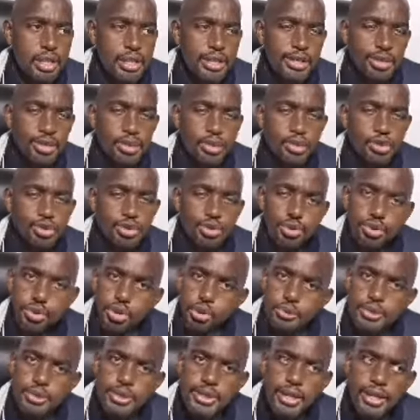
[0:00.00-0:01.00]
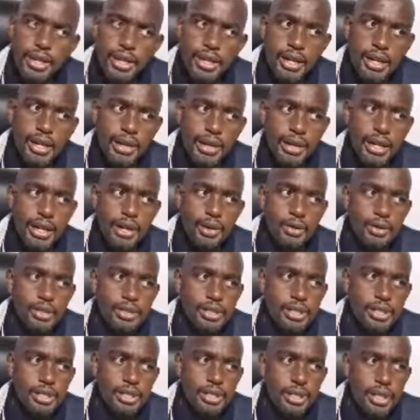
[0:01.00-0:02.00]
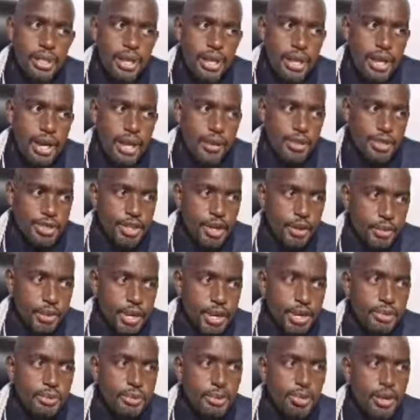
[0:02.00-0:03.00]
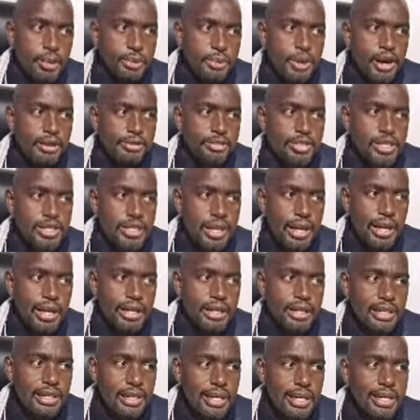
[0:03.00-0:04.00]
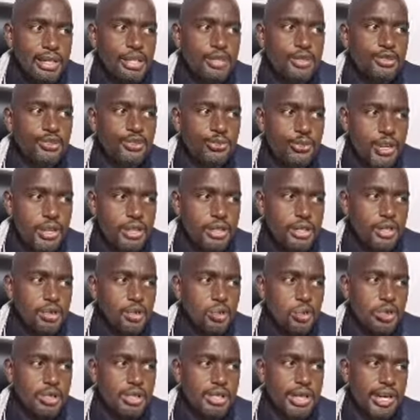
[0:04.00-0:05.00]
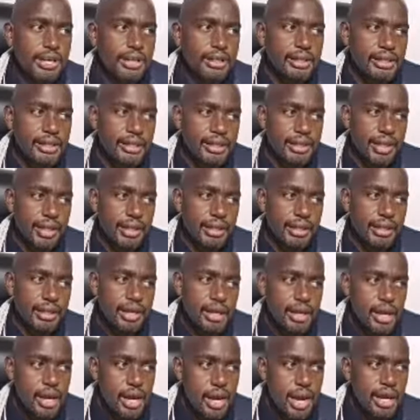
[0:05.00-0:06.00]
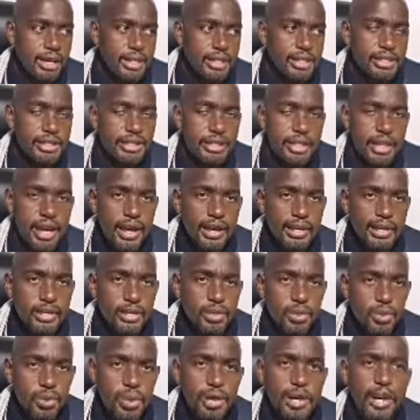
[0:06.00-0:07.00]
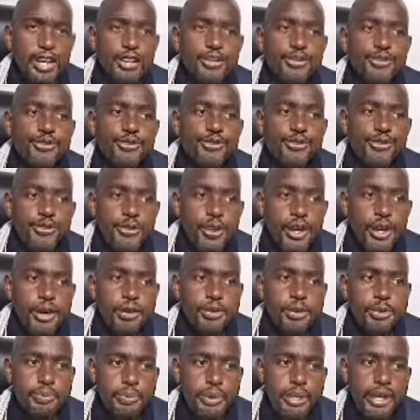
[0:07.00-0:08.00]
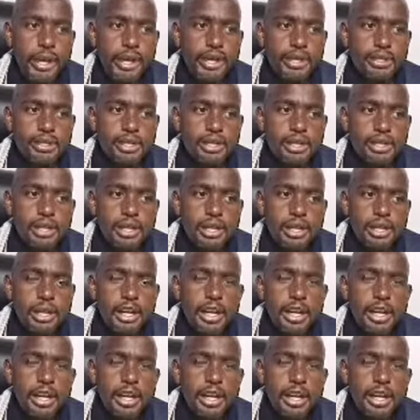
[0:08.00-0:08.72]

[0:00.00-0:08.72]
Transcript: He was robed in a cloud, with a rainbow above his head. His face was like the sun, and his legs were like fiery pillars.